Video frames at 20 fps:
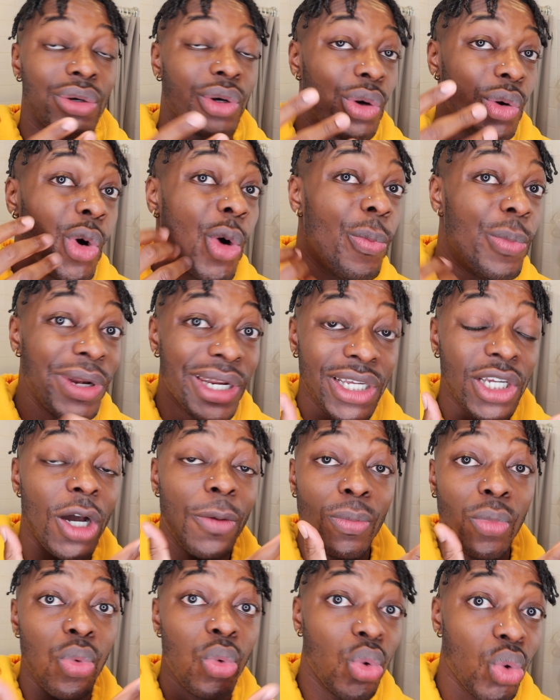opening
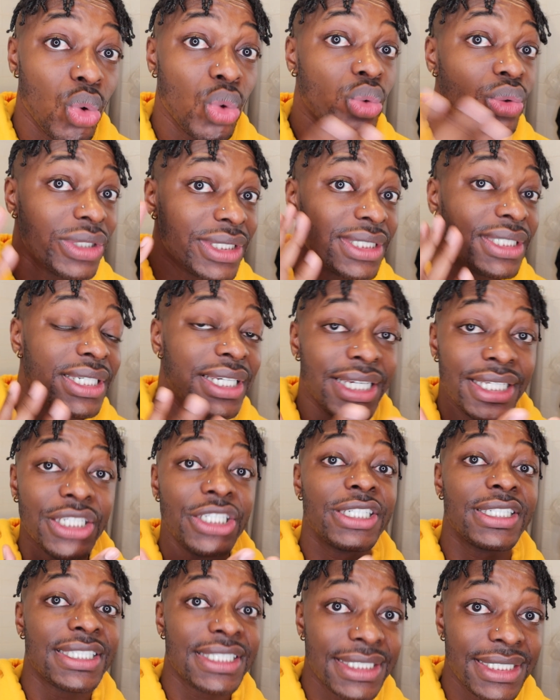up wounds in
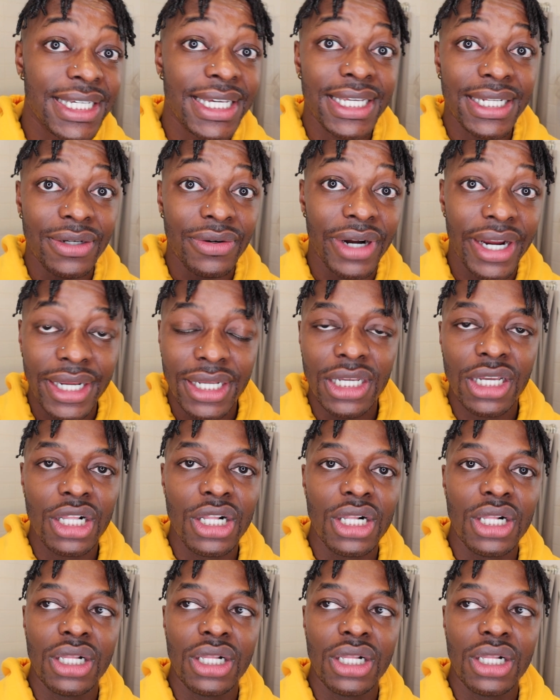your skin, right?